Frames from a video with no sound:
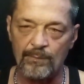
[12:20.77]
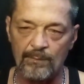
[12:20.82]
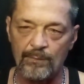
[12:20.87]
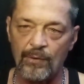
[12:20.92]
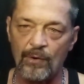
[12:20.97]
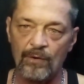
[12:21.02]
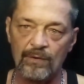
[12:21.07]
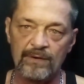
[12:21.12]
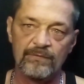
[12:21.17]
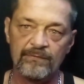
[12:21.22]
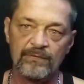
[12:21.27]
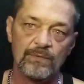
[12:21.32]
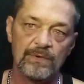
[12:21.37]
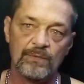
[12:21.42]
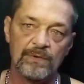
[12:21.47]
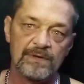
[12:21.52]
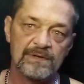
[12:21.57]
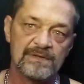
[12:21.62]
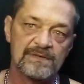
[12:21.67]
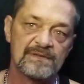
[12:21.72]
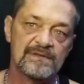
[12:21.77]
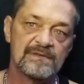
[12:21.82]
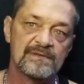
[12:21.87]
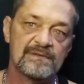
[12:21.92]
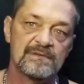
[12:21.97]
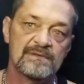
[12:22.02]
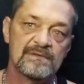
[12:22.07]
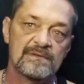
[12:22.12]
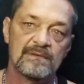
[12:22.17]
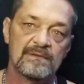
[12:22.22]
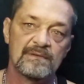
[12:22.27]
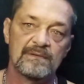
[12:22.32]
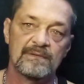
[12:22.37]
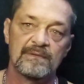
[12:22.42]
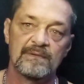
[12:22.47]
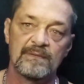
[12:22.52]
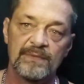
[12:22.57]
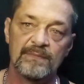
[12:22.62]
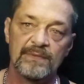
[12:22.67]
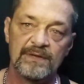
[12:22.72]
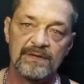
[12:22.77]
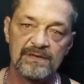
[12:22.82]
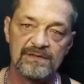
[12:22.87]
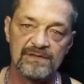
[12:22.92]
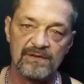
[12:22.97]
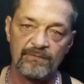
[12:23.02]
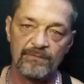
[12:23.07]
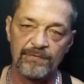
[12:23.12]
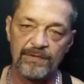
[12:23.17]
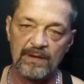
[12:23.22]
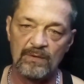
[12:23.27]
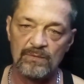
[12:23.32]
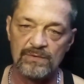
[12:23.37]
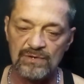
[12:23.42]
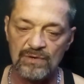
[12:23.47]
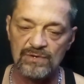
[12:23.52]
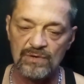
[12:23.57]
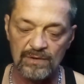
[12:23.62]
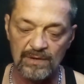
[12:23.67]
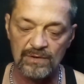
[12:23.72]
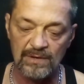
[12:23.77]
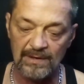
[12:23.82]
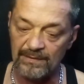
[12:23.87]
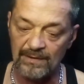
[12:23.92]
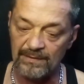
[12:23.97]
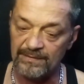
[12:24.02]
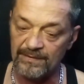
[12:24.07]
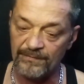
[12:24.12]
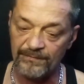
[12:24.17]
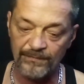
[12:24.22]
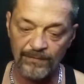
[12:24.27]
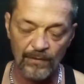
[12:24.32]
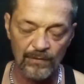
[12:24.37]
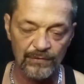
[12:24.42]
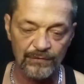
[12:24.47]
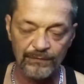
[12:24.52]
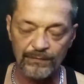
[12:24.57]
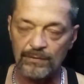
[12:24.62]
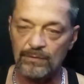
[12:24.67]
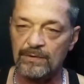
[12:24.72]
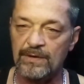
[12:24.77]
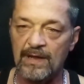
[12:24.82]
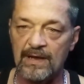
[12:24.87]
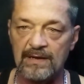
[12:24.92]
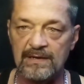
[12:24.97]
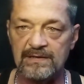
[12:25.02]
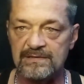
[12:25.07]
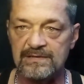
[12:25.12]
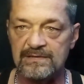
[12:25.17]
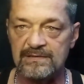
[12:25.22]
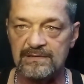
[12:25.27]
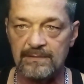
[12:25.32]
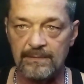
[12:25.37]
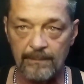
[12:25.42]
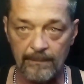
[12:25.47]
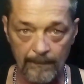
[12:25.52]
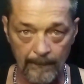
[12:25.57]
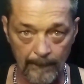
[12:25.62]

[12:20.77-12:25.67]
and part of it was because everything was new. You know, the first few days,